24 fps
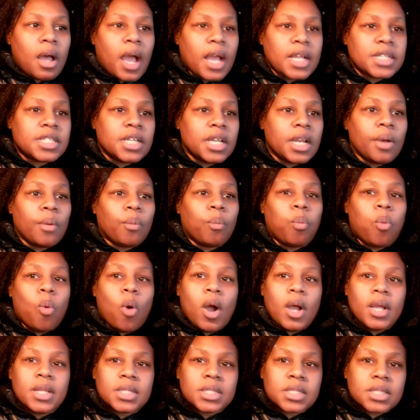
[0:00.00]
I did it
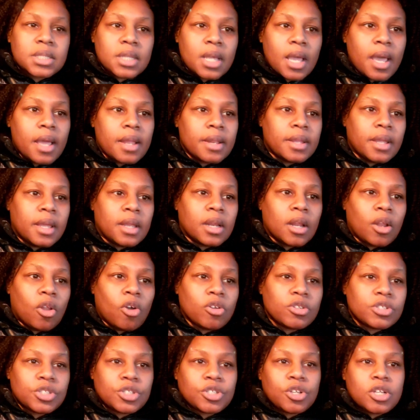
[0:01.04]
once, and then the
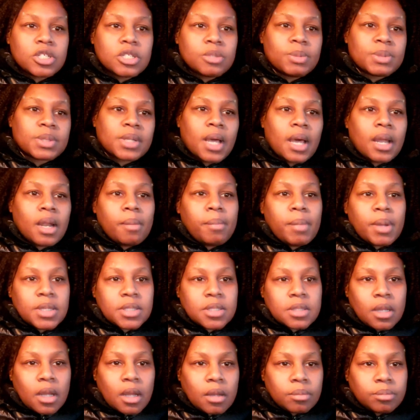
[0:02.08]
laundry detergent was kind of
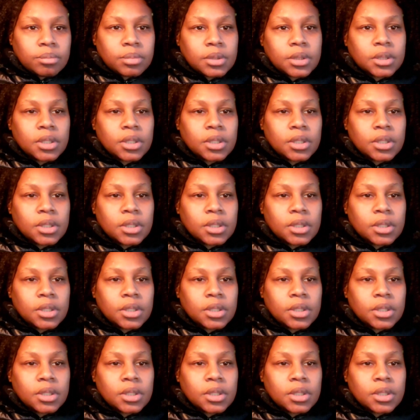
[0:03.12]
messed up.